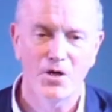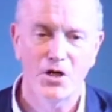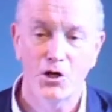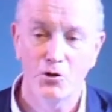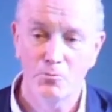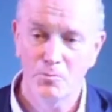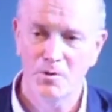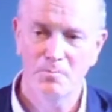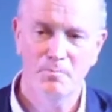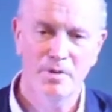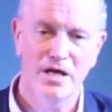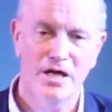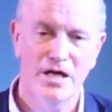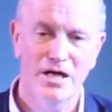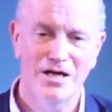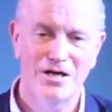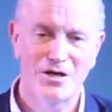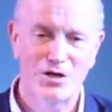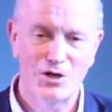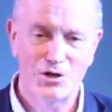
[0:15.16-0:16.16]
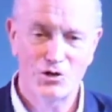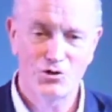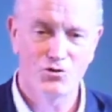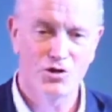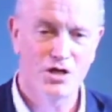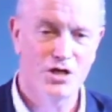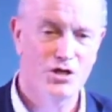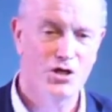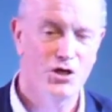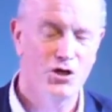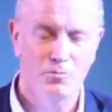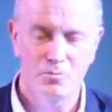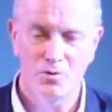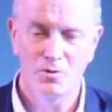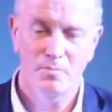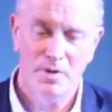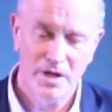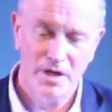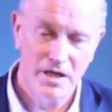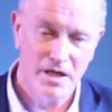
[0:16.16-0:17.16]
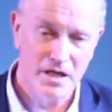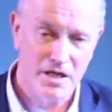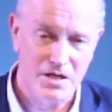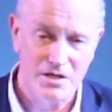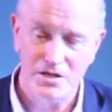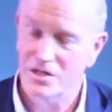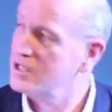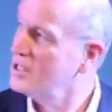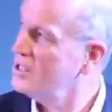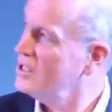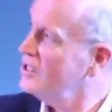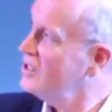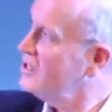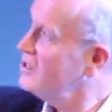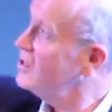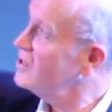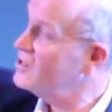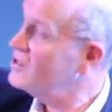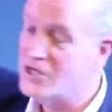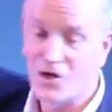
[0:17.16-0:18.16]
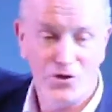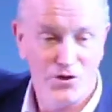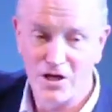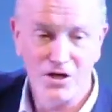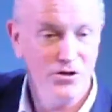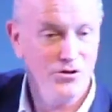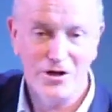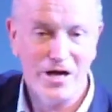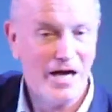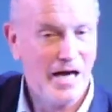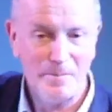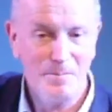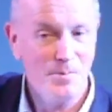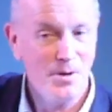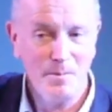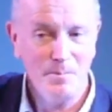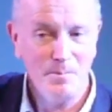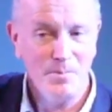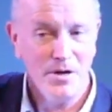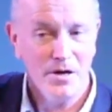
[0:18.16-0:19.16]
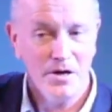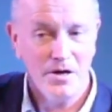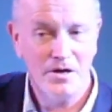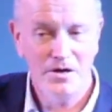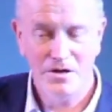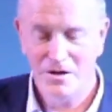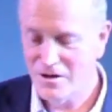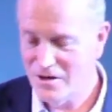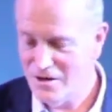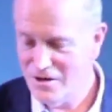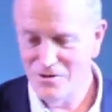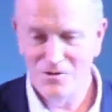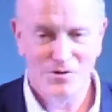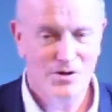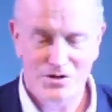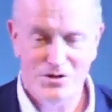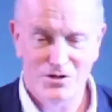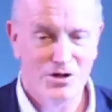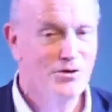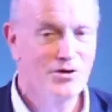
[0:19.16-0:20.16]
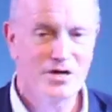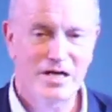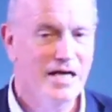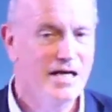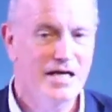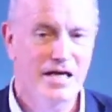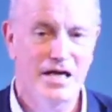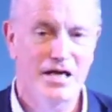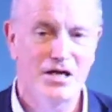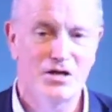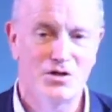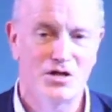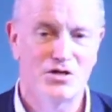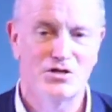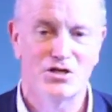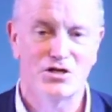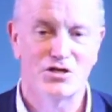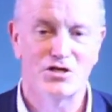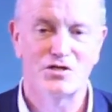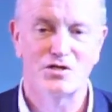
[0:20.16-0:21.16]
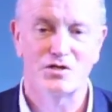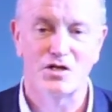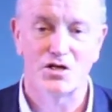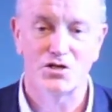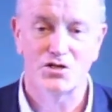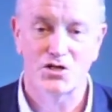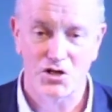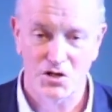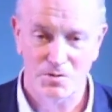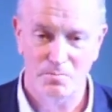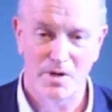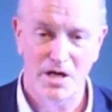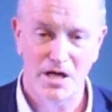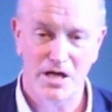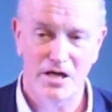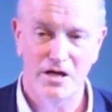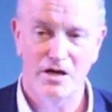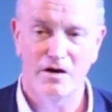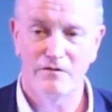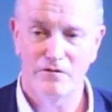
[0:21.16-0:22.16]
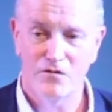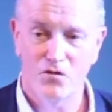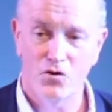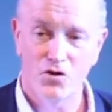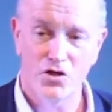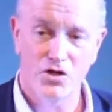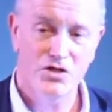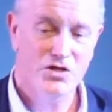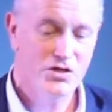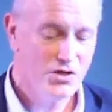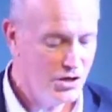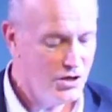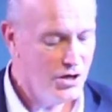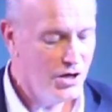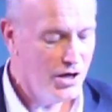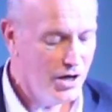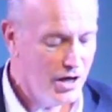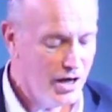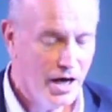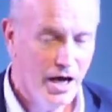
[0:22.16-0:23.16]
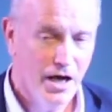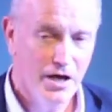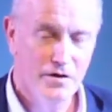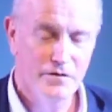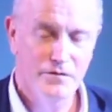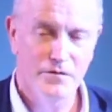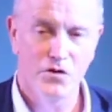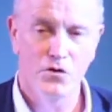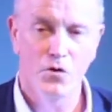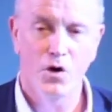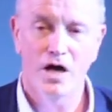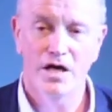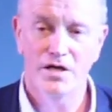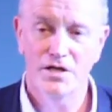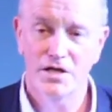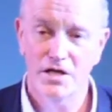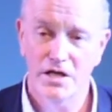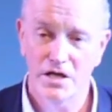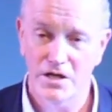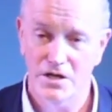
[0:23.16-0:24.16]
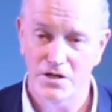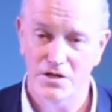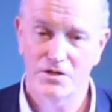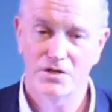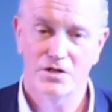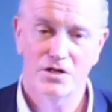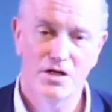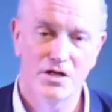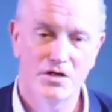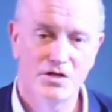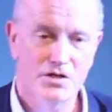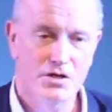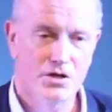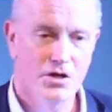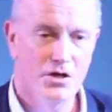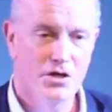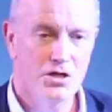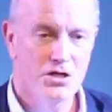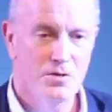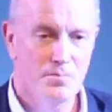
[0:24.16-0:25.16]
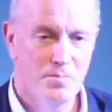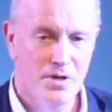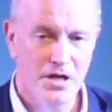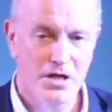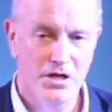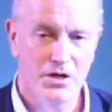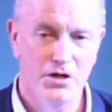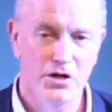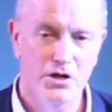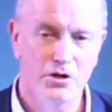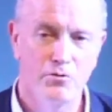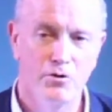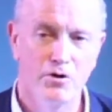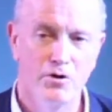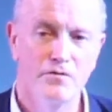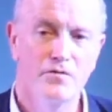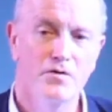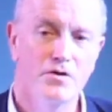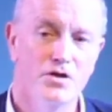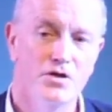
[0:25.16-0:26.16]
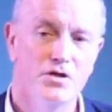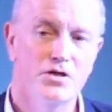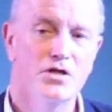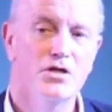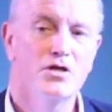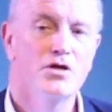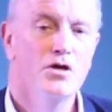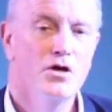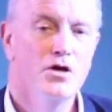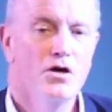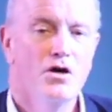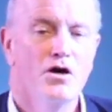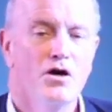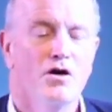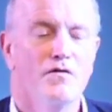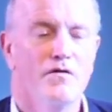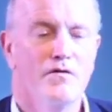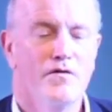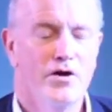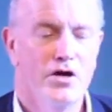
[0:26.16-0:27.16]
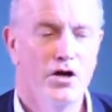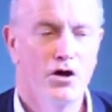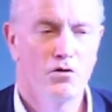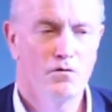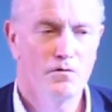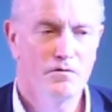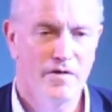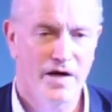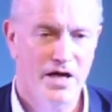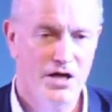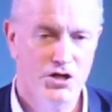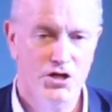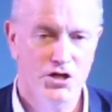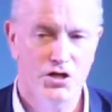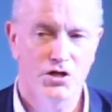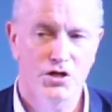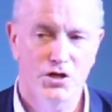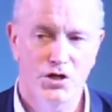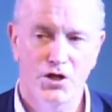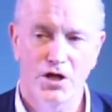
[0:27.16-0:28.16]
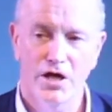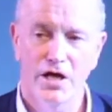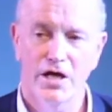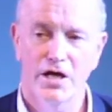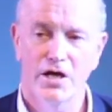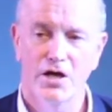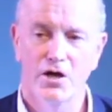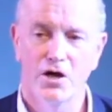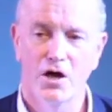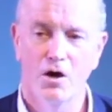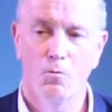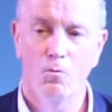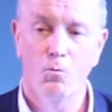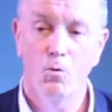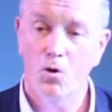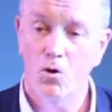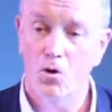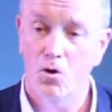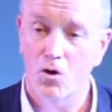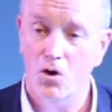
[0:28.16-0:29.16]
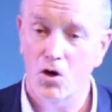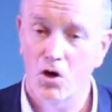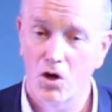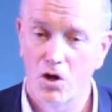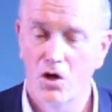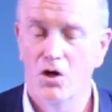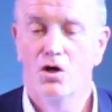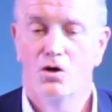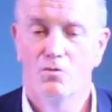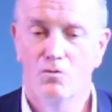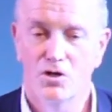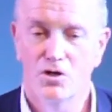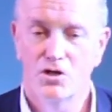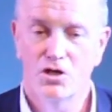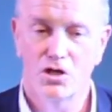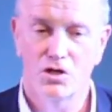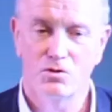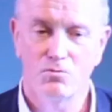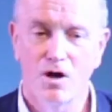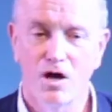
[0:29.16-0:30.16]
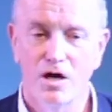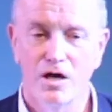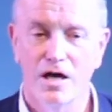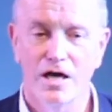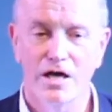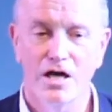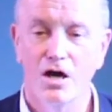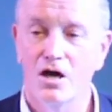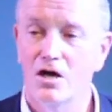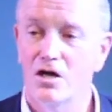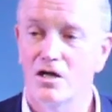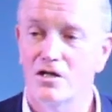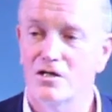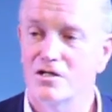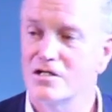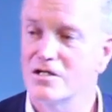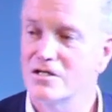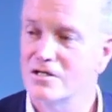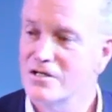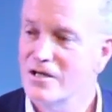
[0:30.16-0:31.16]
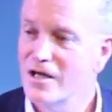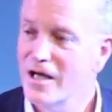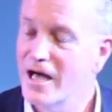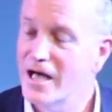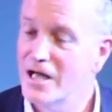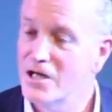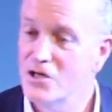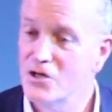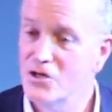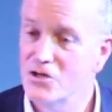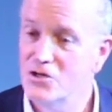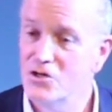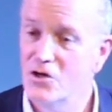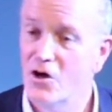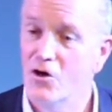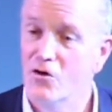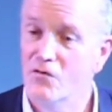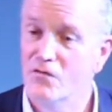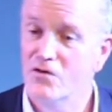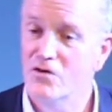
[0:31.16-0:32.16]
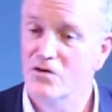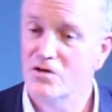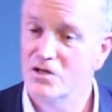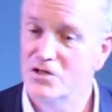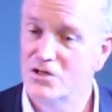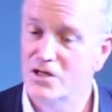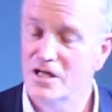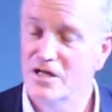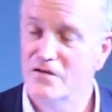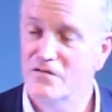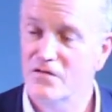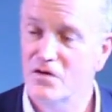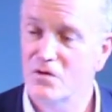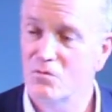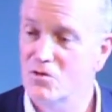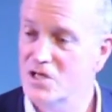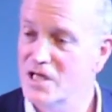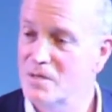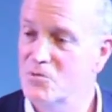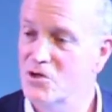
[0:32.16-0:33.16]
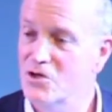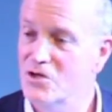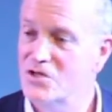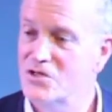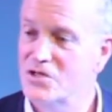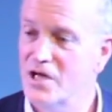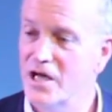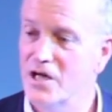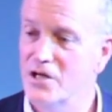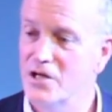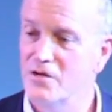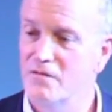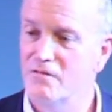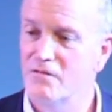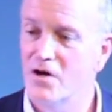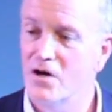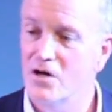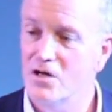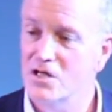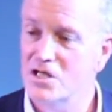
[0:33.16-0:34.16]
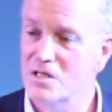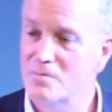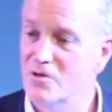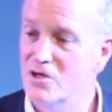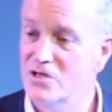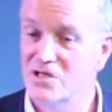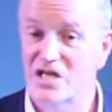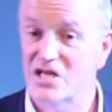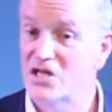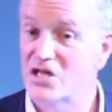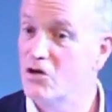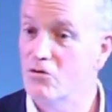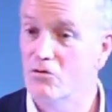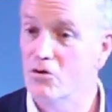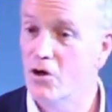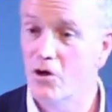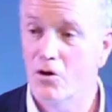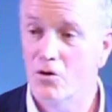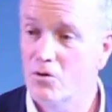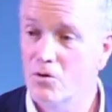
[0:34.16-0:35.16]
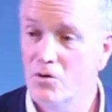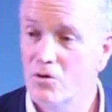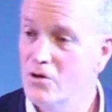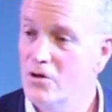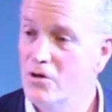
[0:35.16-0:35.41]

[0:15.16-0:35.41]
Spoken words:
a human being talking to human beings. There's nothing going to happen up here. There's no clicking. There's just me, a voice, and a few ideas. It's going to be the equivalent of a very old-fashioned thing, a walk, which is why I can't hand over and deliver what I'm going to say in advance, because I don't know.